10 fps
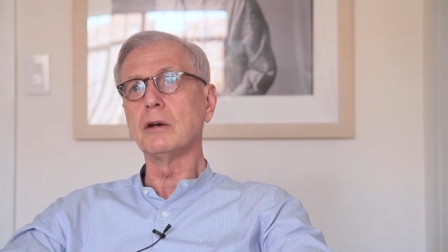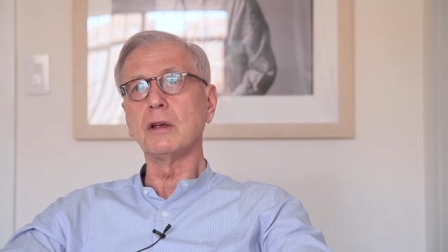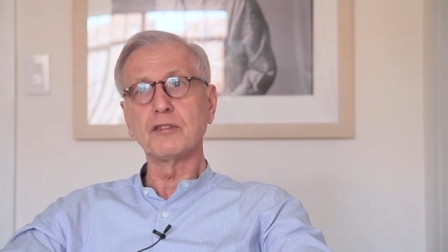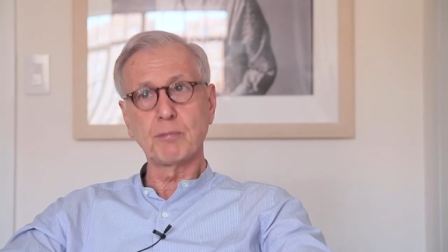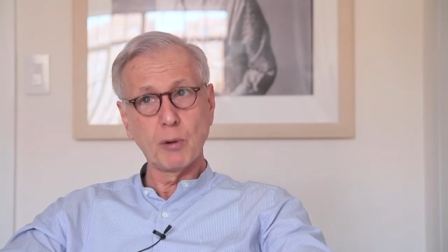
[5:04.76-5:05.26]

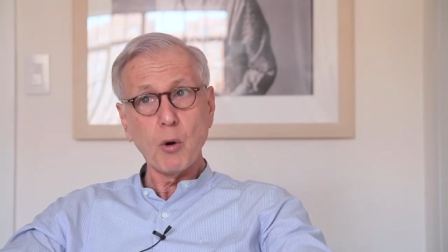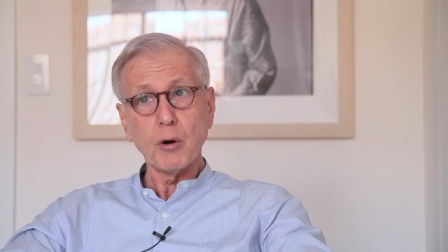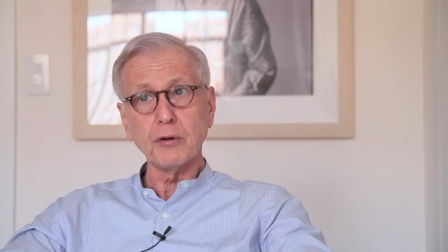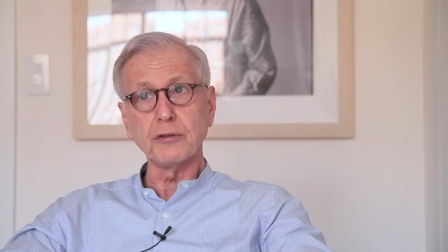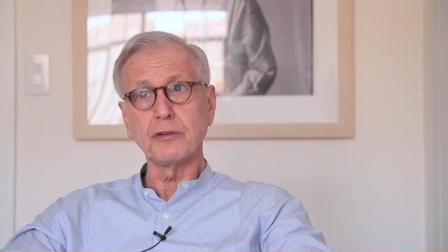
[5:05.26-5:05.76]

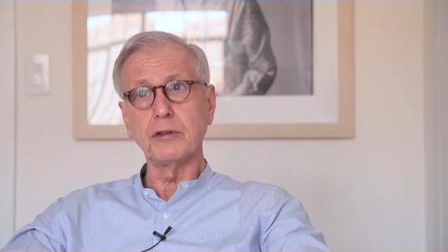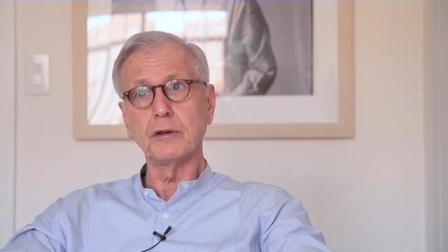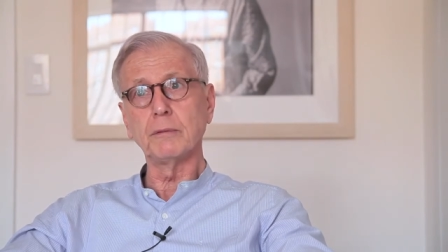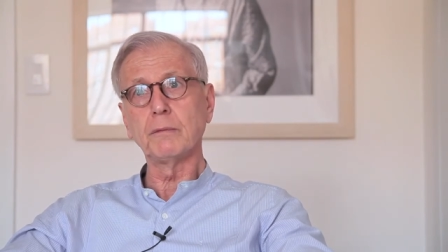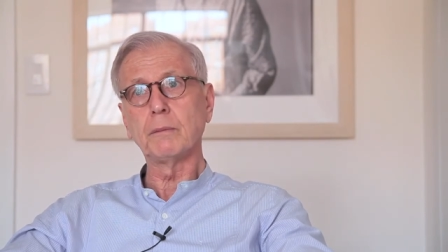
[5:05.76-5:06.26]
explores
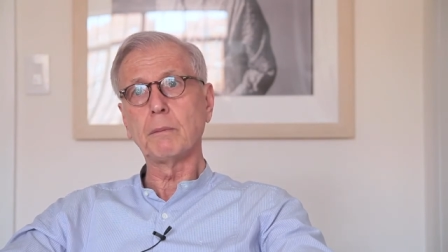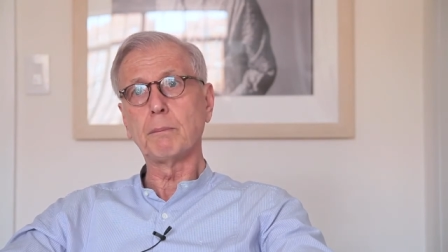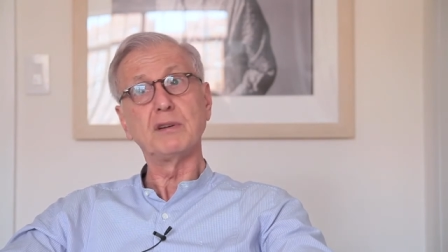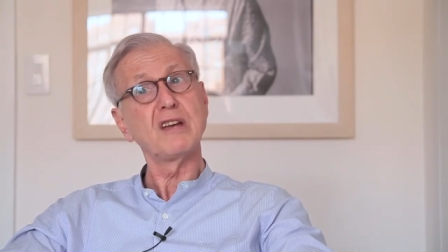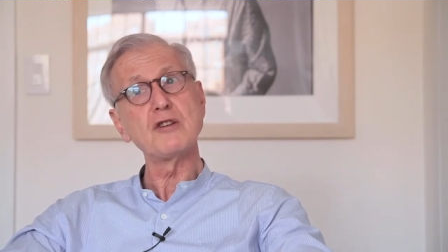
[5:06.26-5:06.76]
the
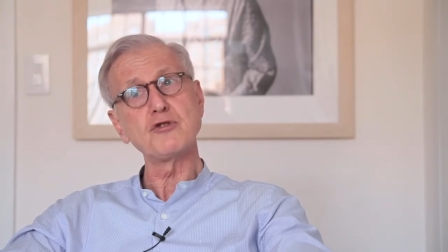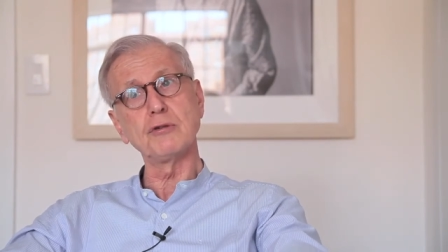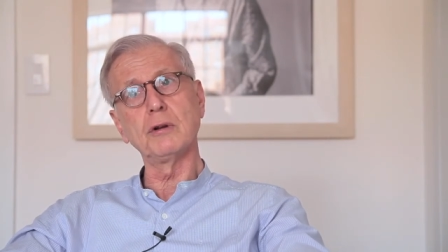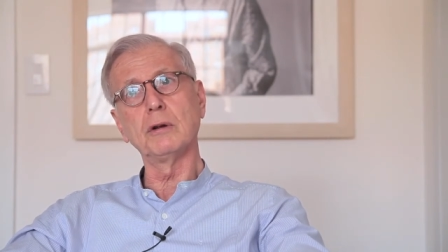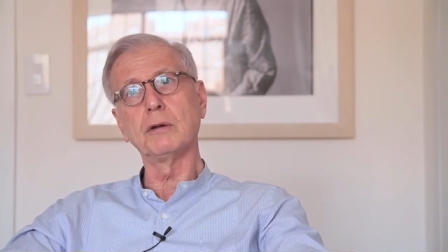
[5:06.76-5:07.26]

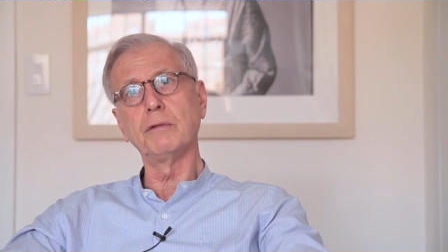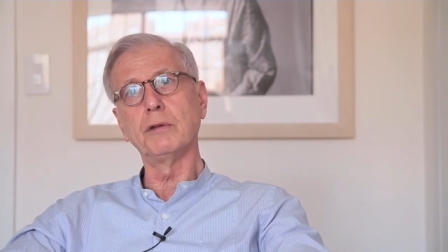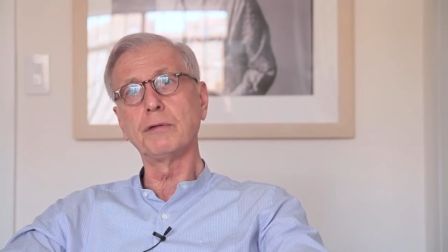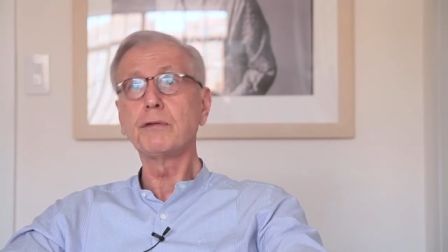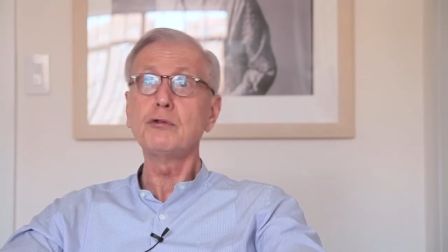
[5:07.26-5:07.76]
potential of
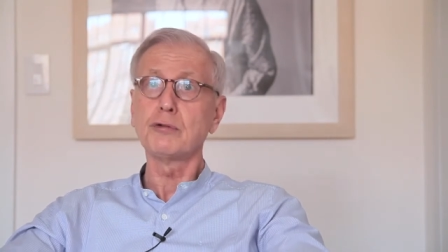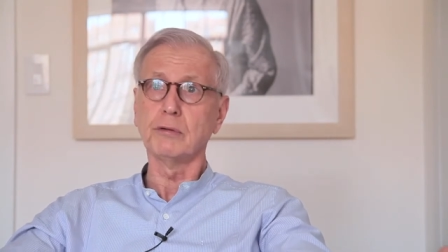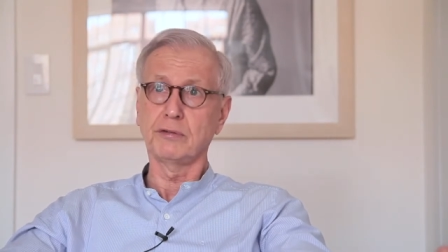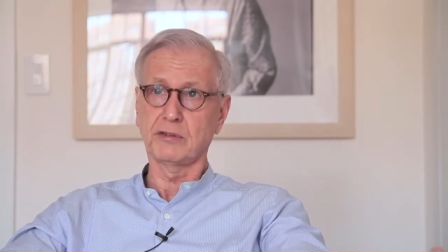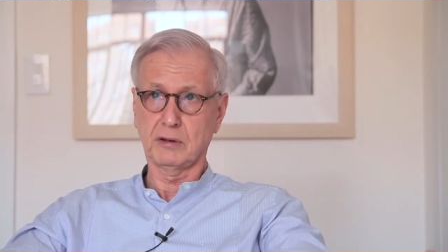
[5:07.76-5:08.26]
the future
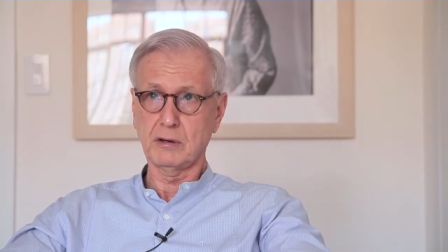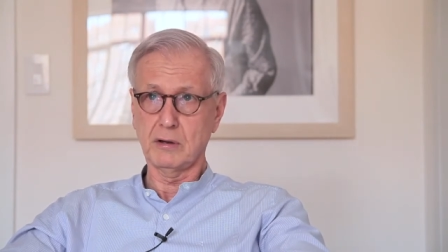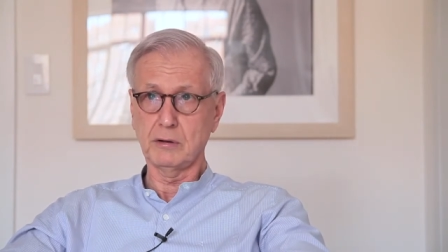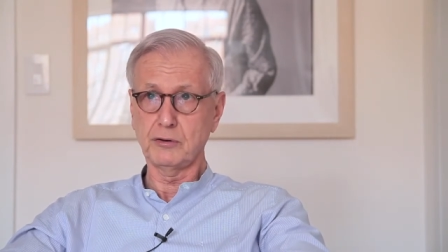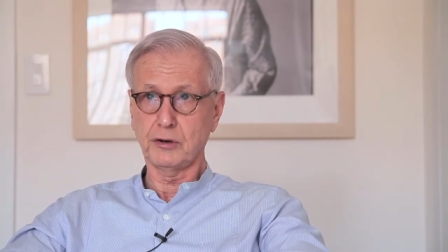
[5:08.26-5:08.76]
of
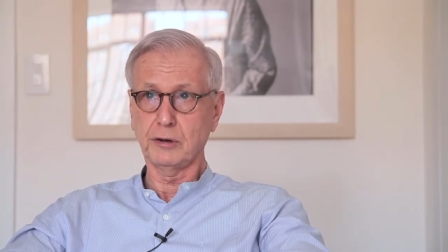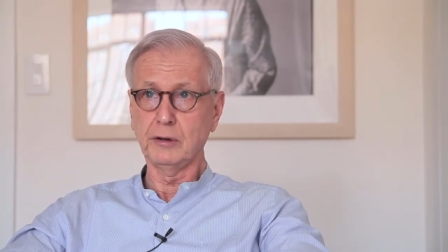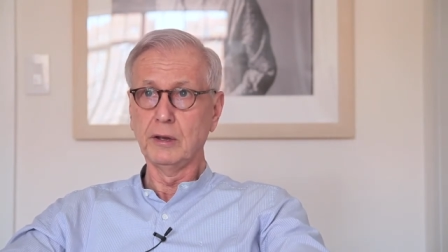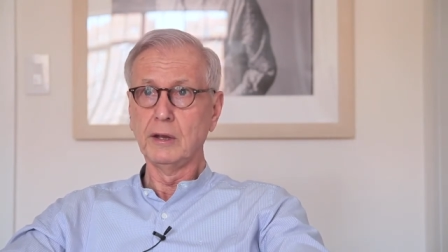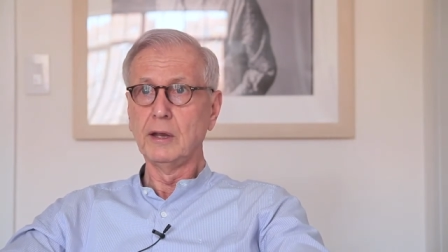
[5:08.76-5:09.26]
psychology.
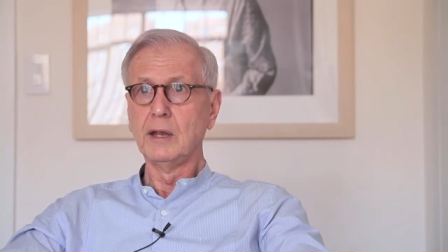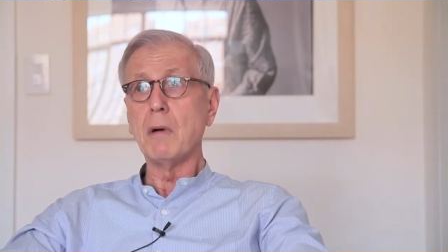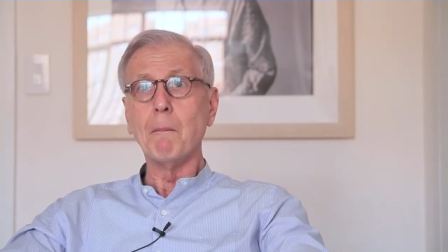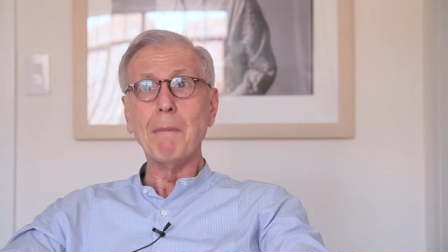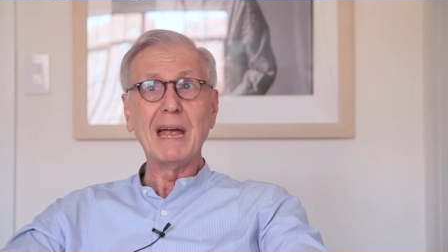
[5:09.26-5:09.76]

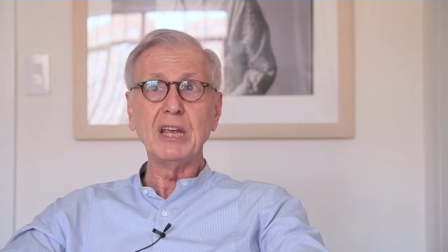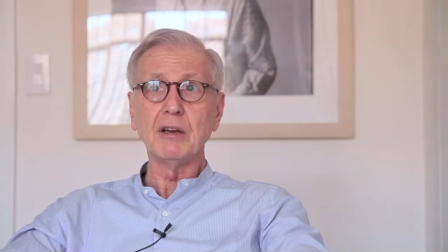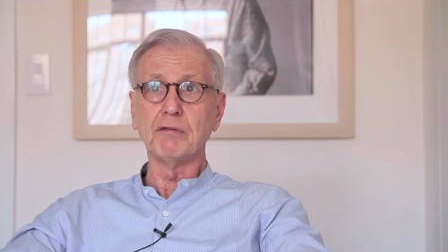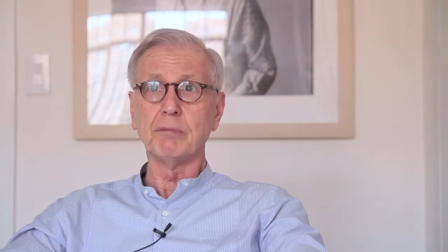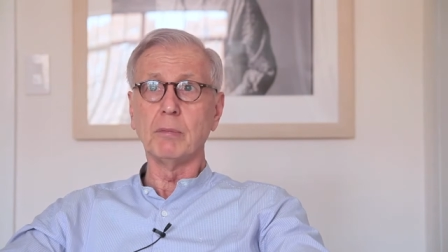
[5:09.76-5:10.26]
Many
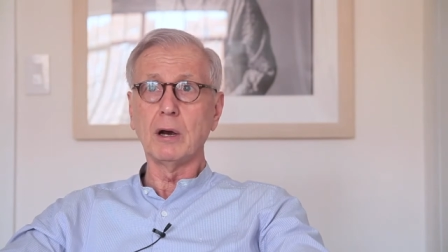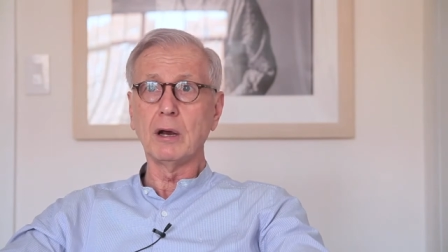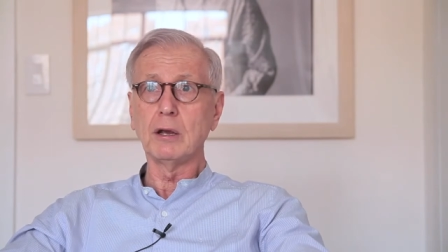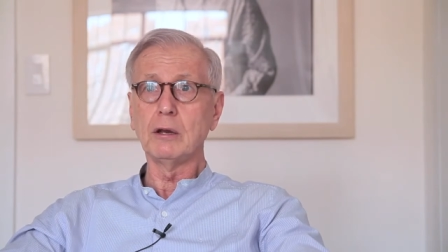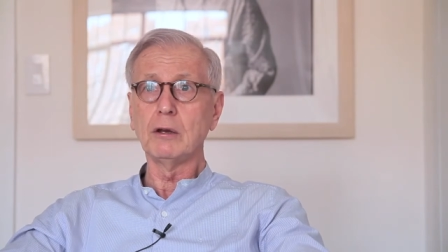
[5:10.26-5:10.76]
of
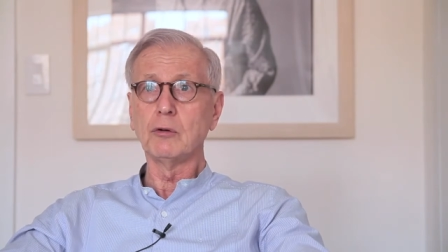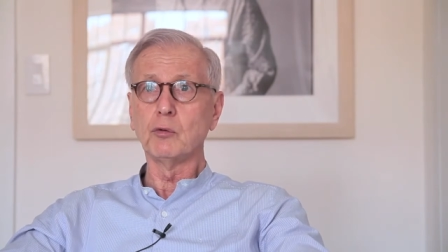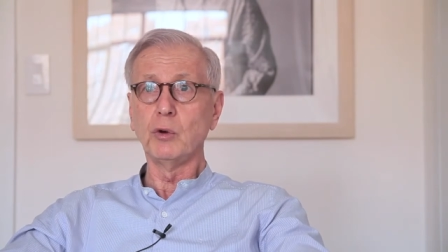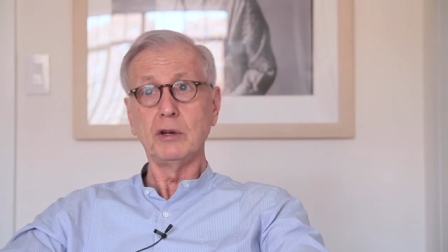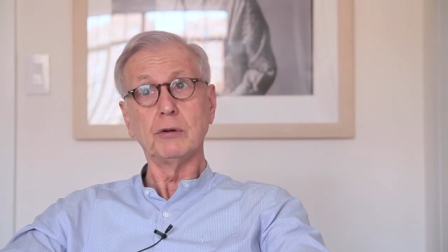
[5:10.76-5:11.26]
my
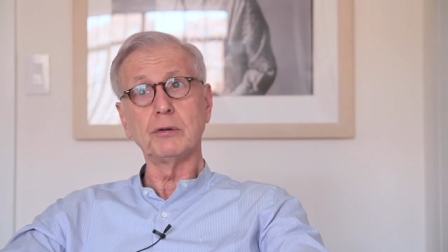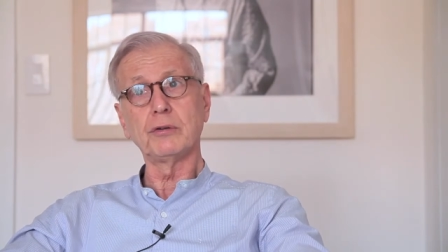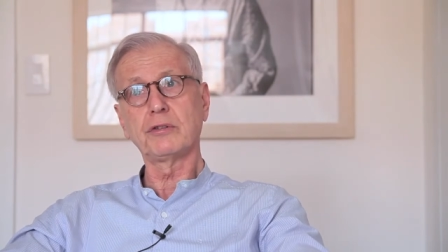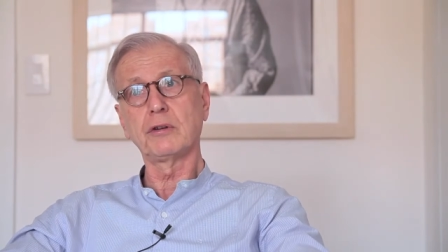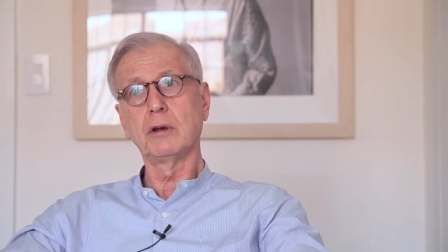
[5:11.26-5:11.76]

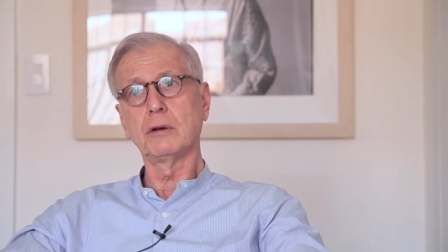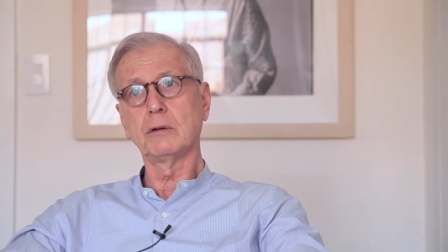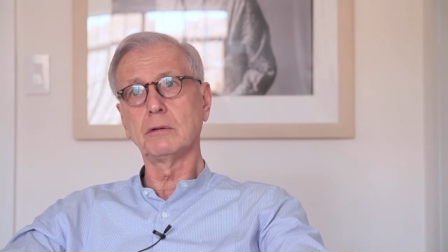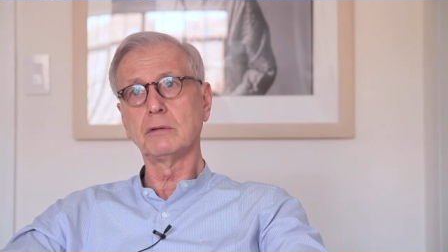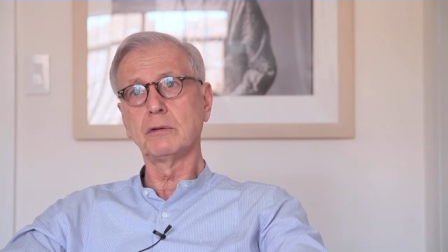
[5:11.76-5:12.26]
readers
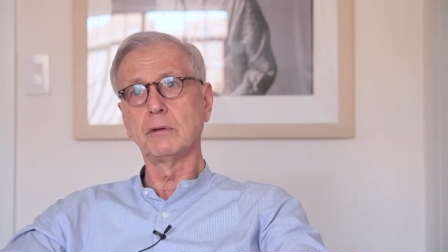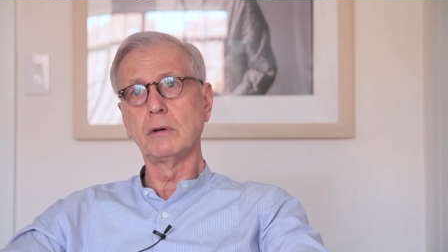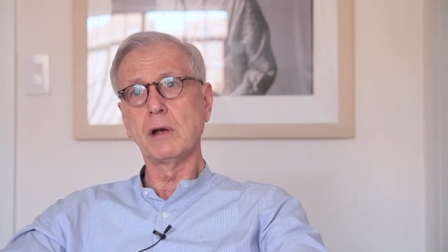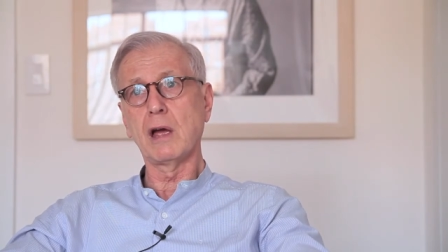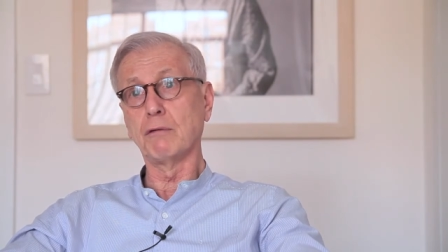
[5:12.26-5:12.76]

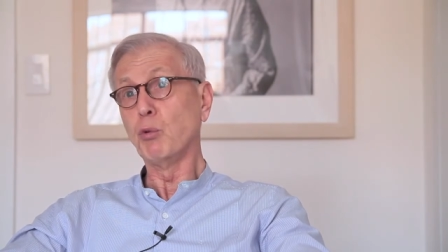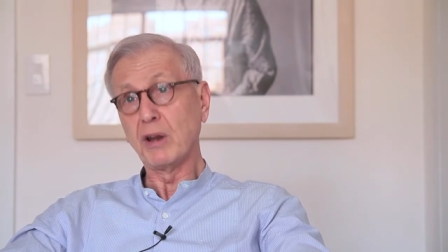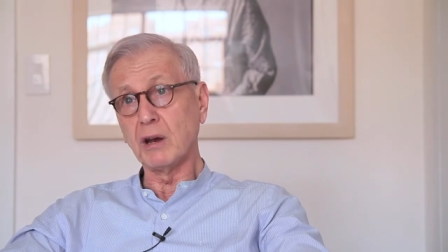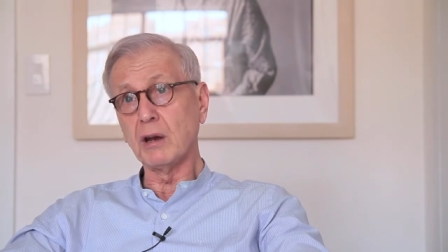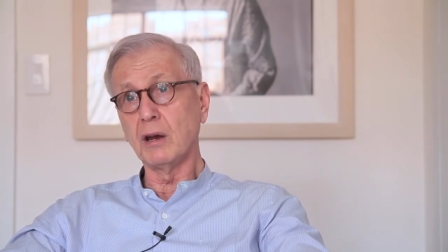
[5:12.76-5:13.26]
have
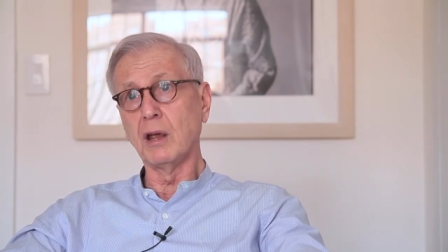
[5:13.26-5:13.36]
written